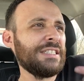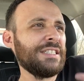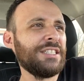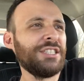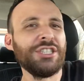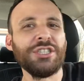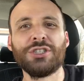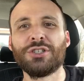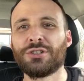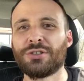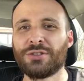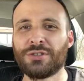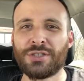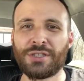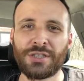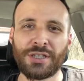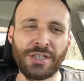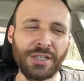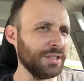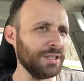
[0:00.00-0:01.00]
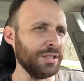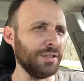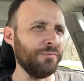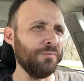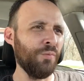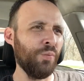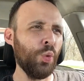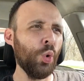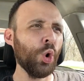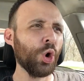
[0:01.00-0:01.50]
innards. It
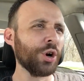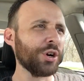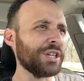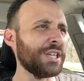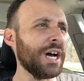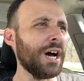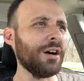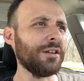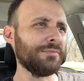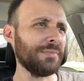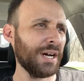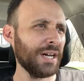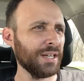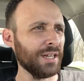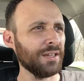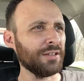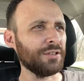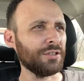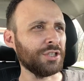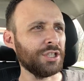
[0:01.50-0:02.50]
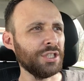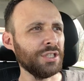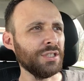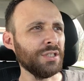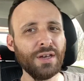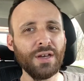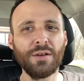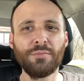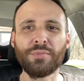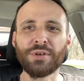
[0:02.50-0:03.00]
wore down my
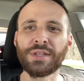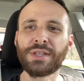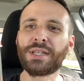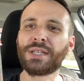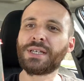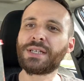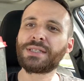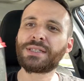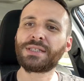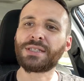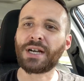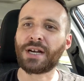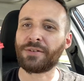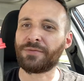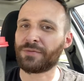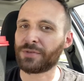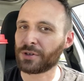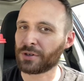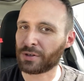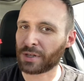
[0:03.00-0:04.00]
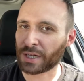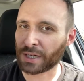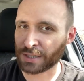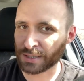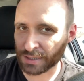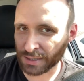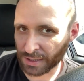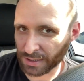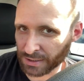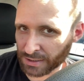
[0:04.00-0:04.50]
energy. But this, I feel
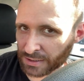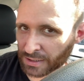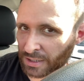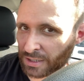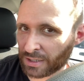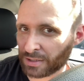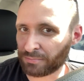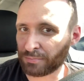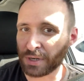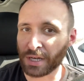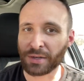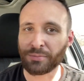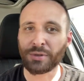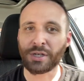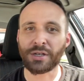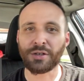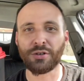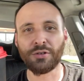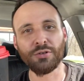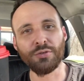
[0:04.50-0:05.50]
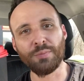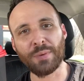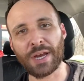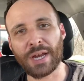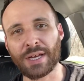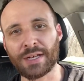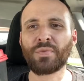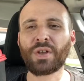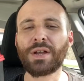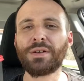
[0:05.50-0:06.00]
like, has made me a new
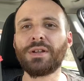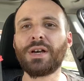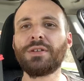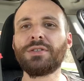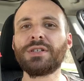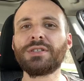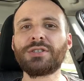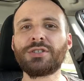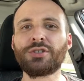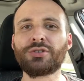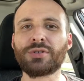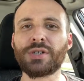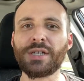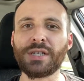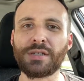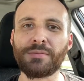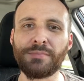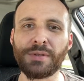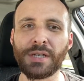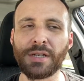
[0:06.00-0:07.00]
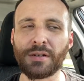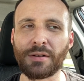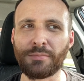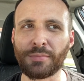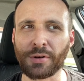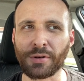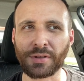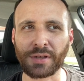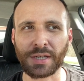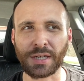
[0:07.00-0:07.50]
man. Now, this drink being a
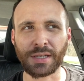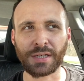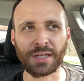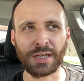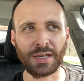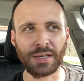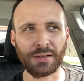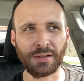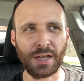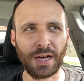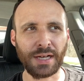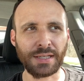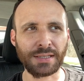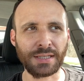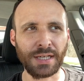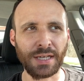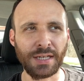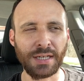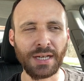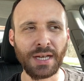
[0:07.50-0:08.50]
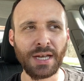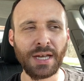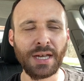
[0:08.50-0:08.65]
birthday cake latte,